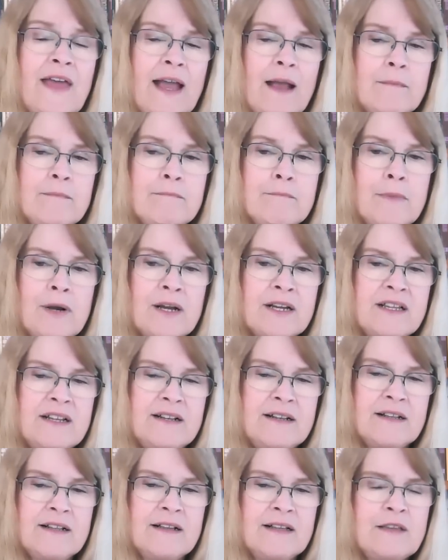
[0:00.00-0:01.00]
that
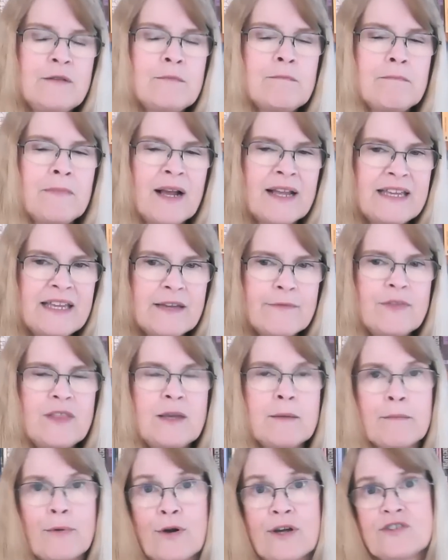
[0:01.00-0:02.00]
might give the
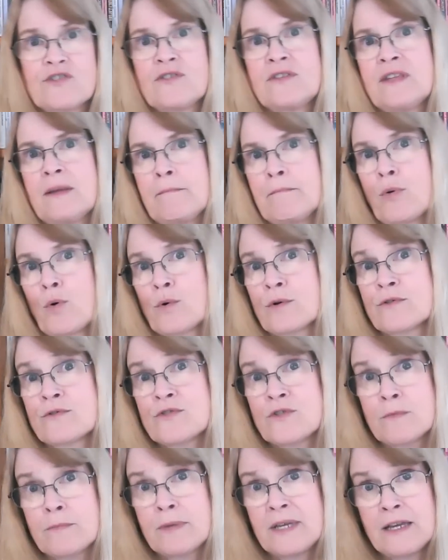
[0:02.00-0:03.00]
impression that
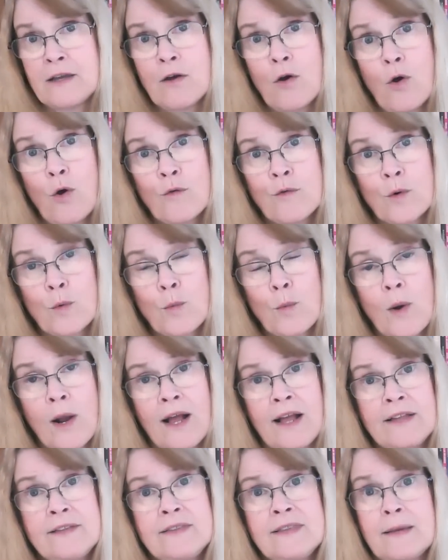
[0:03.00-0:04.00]
borders are being
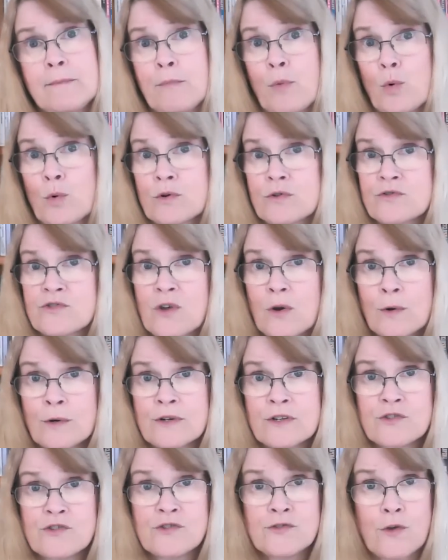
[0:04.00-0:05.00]
overrun, that borders are
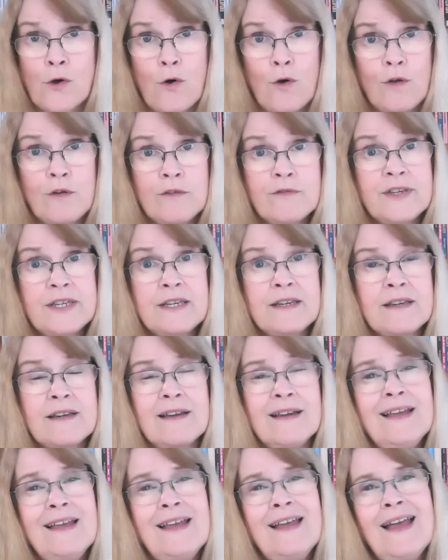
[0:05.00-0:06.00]
dissolving.
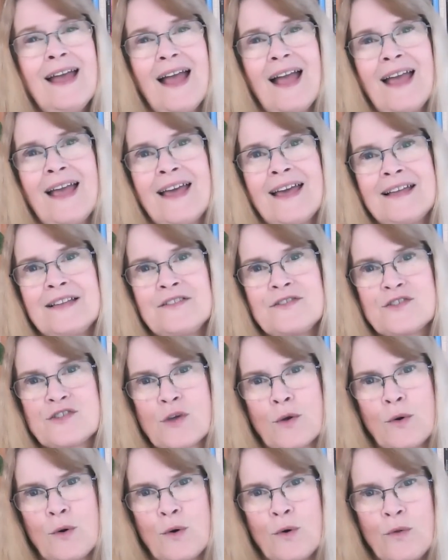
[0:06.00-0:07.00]
And
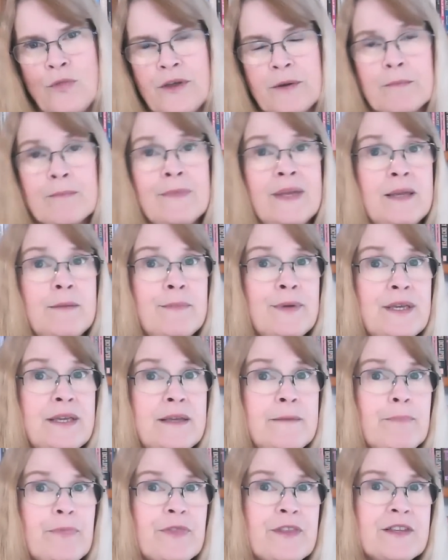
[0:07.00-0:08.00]
so there may
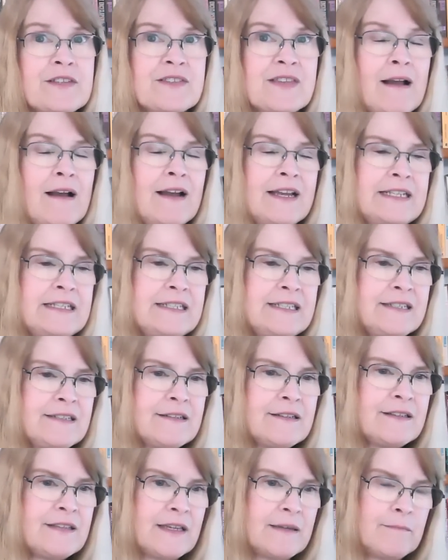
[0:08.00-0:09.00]
be this
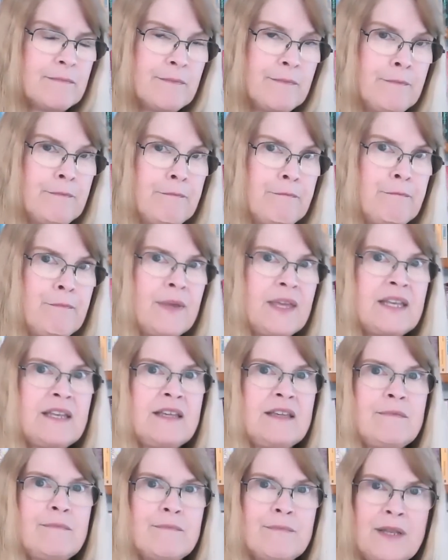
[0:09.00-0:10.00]
idea that
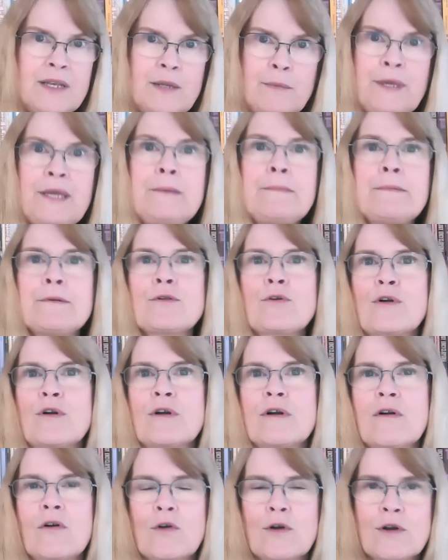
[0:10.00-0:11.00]
many people
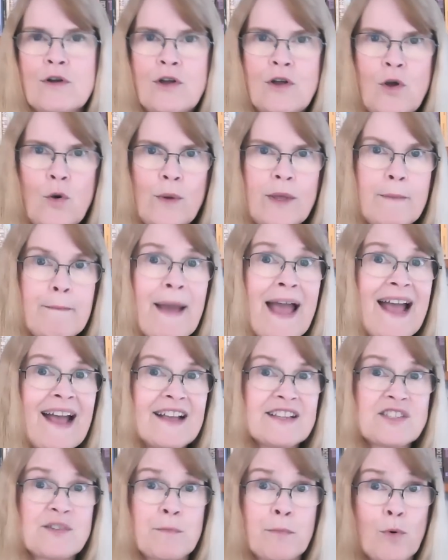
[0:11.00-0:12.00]
are going
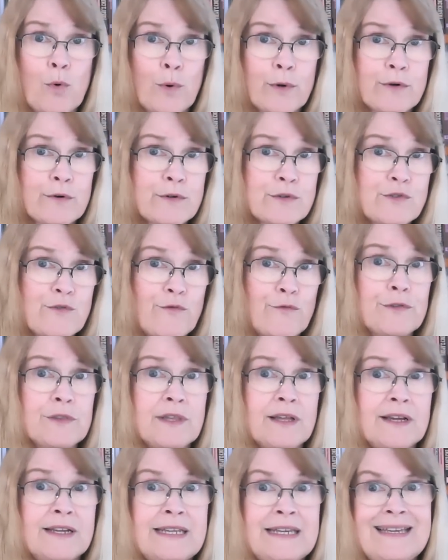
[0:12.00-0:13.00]
past borders,
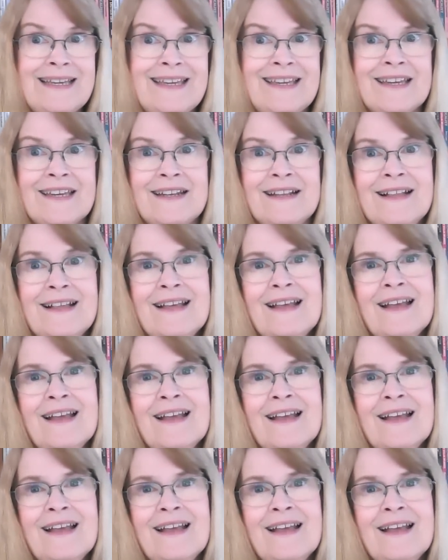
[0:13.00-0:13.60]
flooding in.